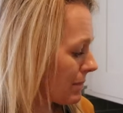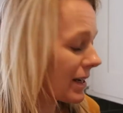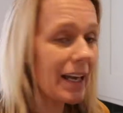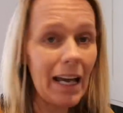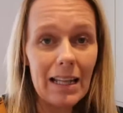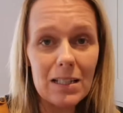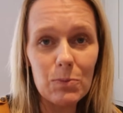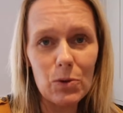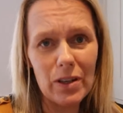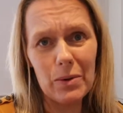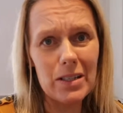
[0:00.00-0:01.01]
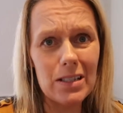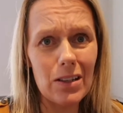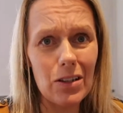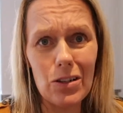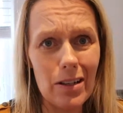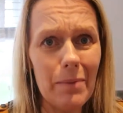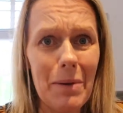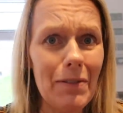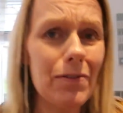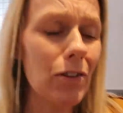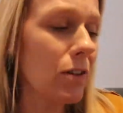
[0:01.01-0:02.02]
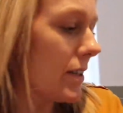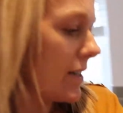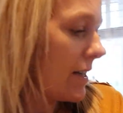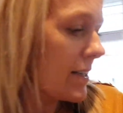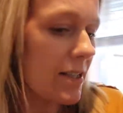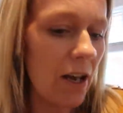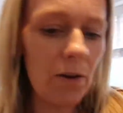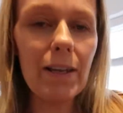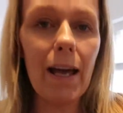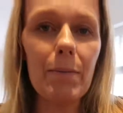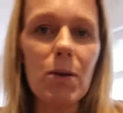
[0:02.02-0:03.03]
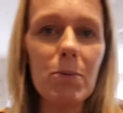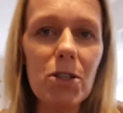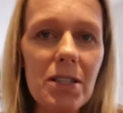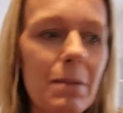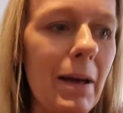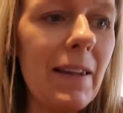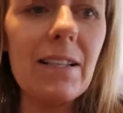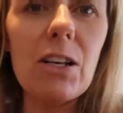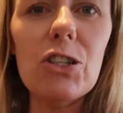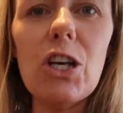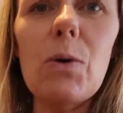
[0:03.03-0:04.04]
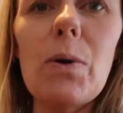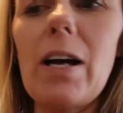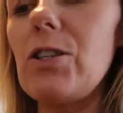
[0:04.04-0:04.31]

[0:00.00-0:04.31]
mug cake this morning, which is unusual. I'm never full. So yeah, so I'm just going to make this. I'll show you what I